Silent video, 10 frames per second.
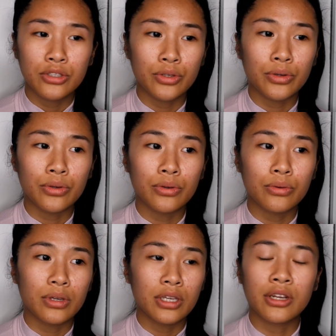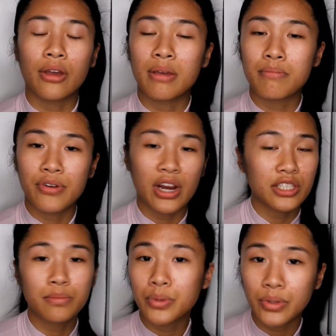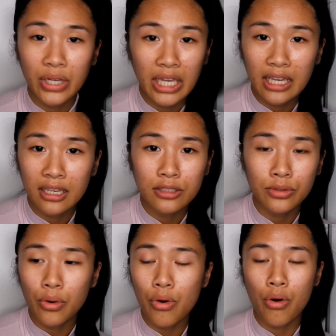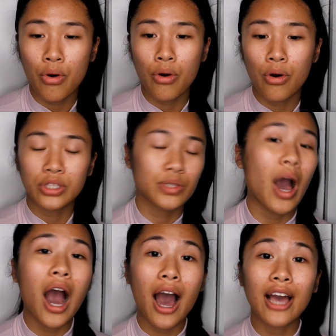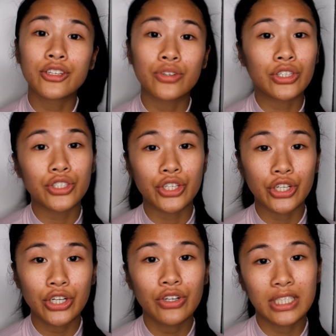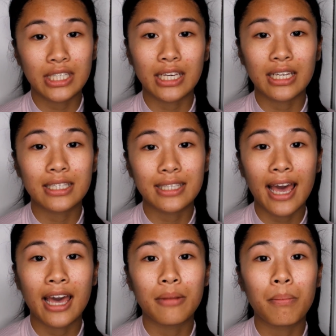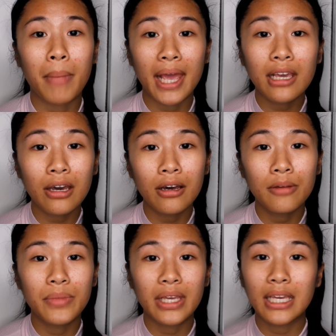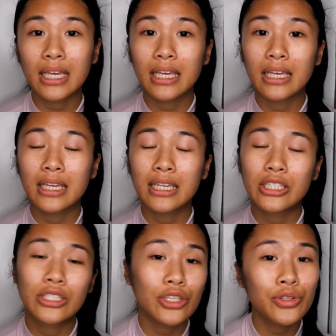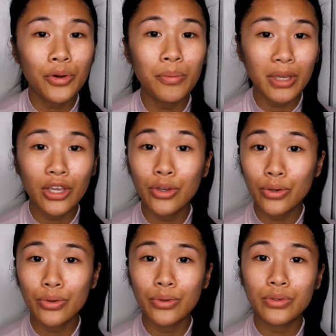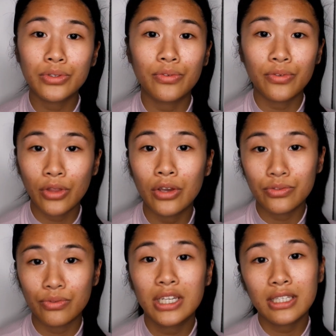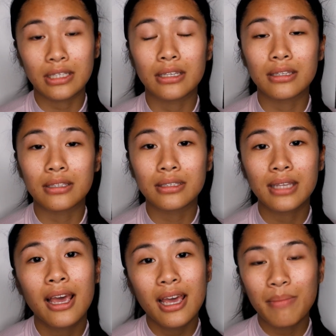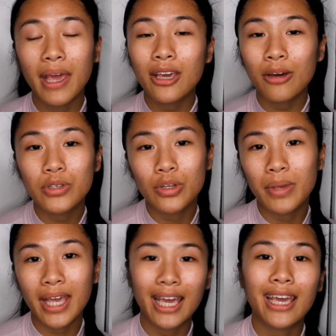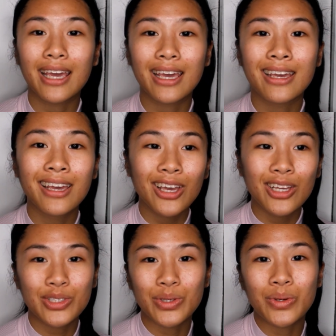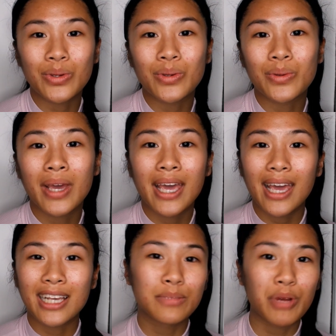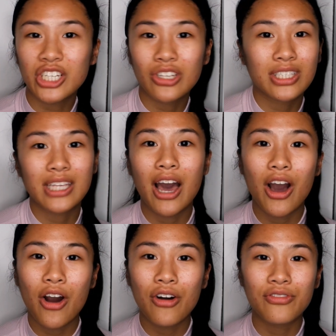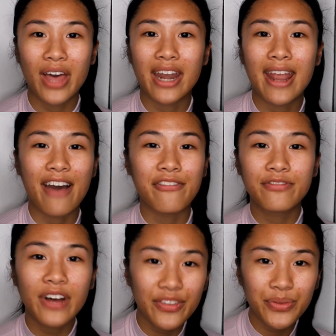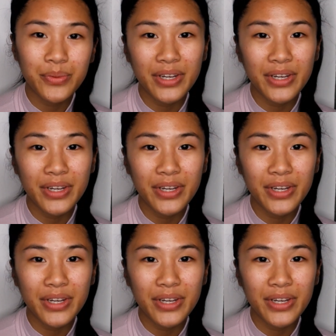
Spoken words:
to, impress boys or to hide your insecurities. And makeup should not be used for those reasons. Makeup should be here to express yourself and have fun